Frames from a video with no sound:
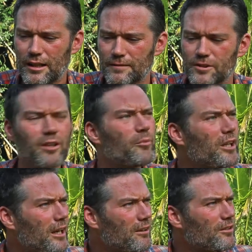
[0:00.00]
So I've
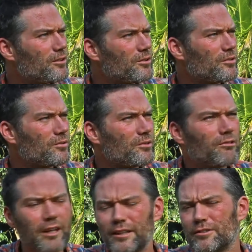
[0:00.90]
been out all
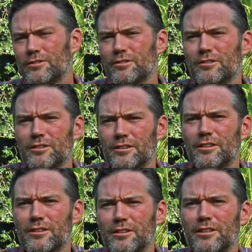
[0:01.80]
around,
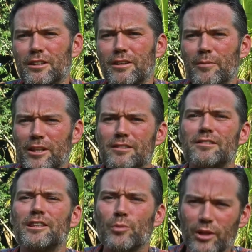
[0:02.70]

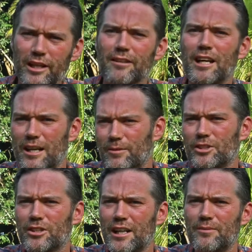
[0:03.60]
MLC, putting out camera
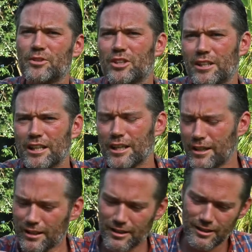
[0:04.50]
traps, trying to get
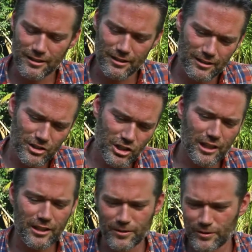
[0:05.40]

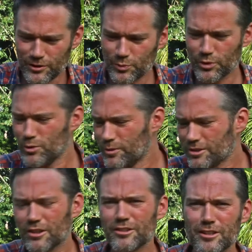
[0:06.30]
jaguars, pumas,
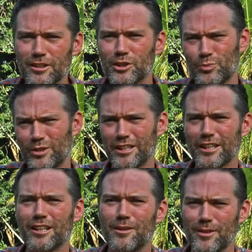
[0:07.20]
ocelots.
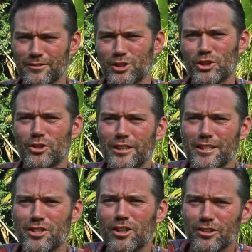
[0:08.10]
Particularly, I'm after
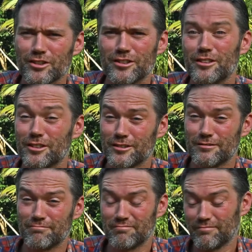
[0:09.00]
short-eared dogs because,
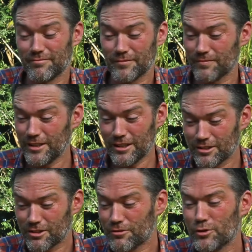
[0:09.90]

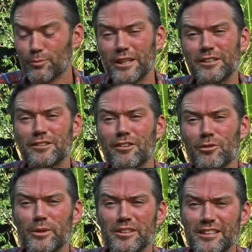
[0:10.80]
so few pictures of
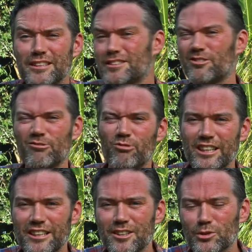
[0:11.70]
them exist. No one
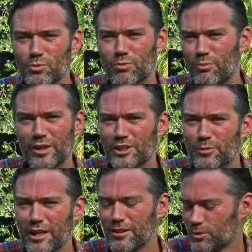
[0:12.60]
really knows much
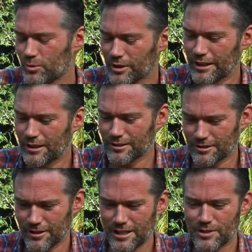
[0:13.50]
about them or what they are.
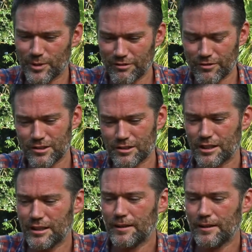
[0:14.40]
So that's my focus here.